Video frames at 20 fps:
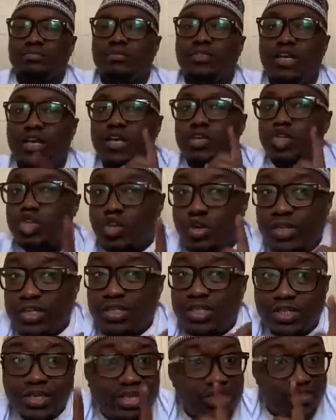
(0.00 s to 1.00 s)
So
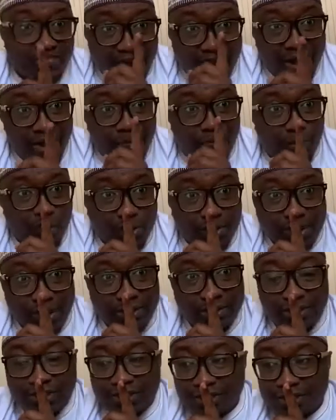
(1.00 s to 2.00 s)
it's very
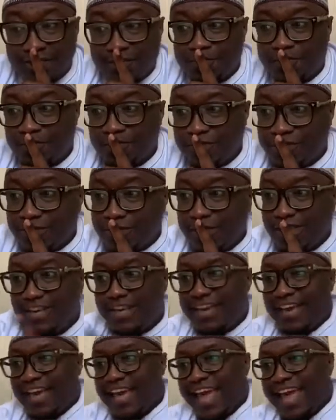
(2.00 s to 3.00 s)
important,
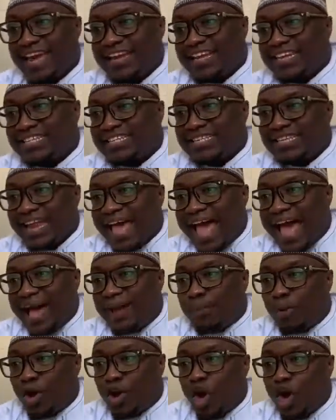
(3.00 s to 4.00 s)
and it's
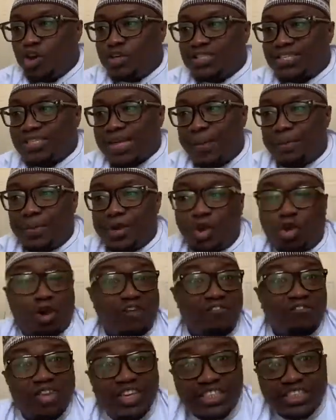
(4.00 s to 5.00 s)
liable on summary
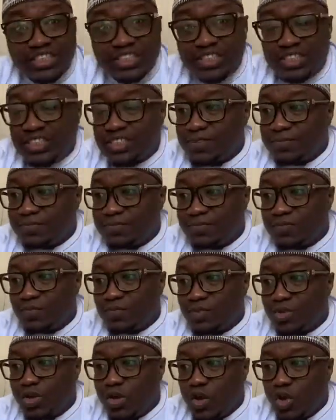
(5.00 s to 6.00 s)
conviction
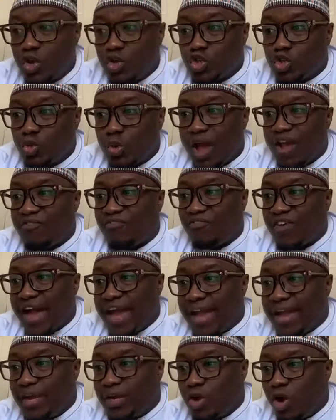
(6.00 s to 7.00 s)
to a
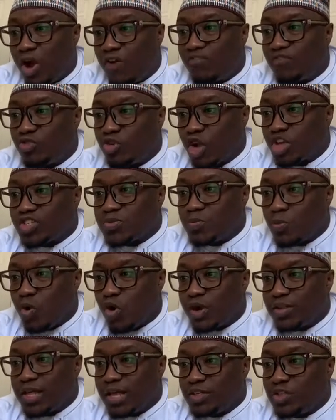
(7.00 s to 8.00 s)
fine of not more
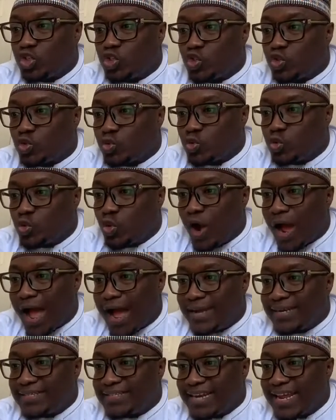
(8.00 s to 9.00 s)
than
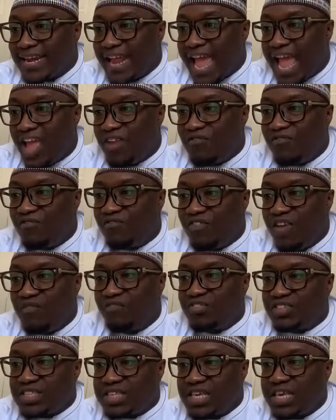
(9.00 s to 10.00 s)

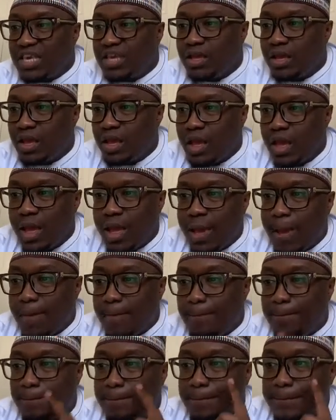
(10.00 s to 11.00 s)
250
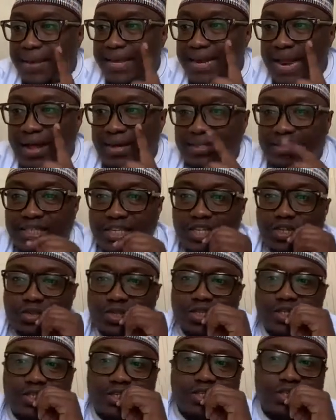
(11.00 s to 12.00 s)
penalty
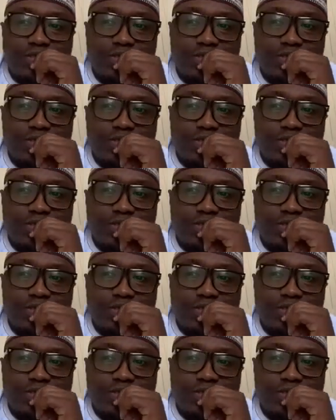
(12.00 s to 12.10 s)
units.